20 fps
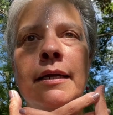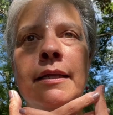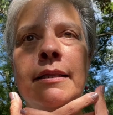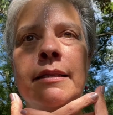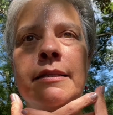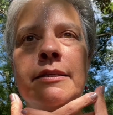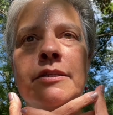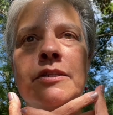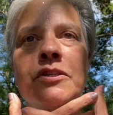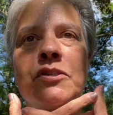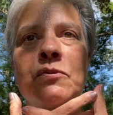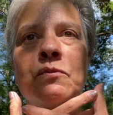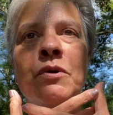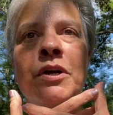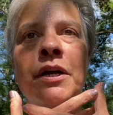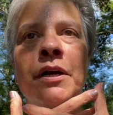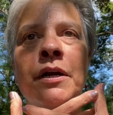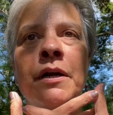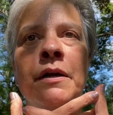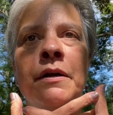This is
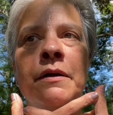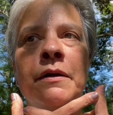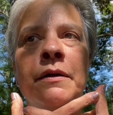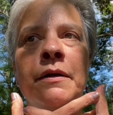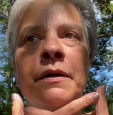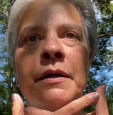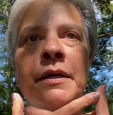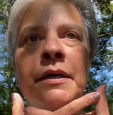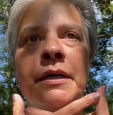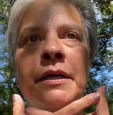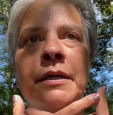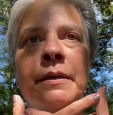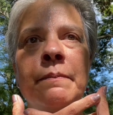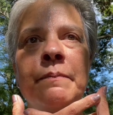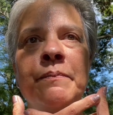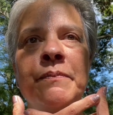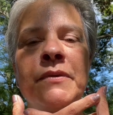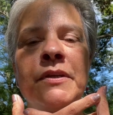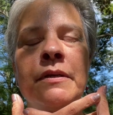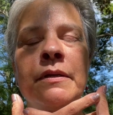where
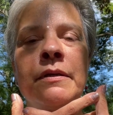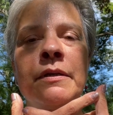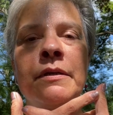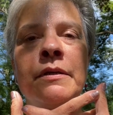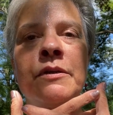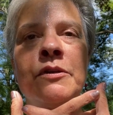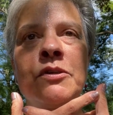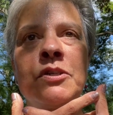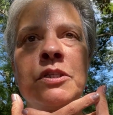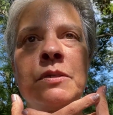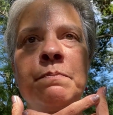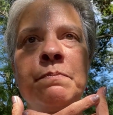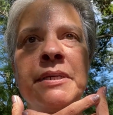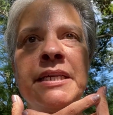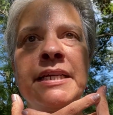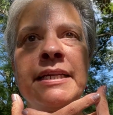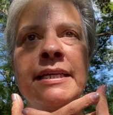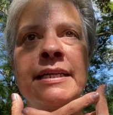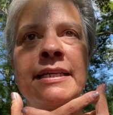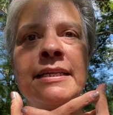you
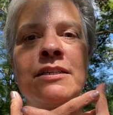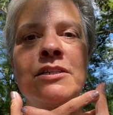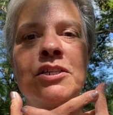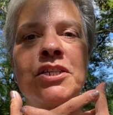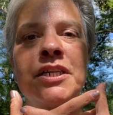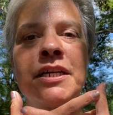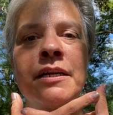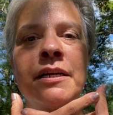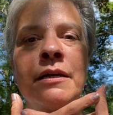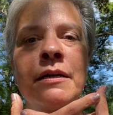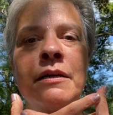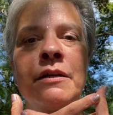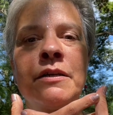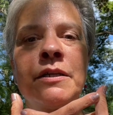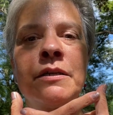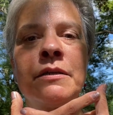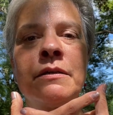seek and share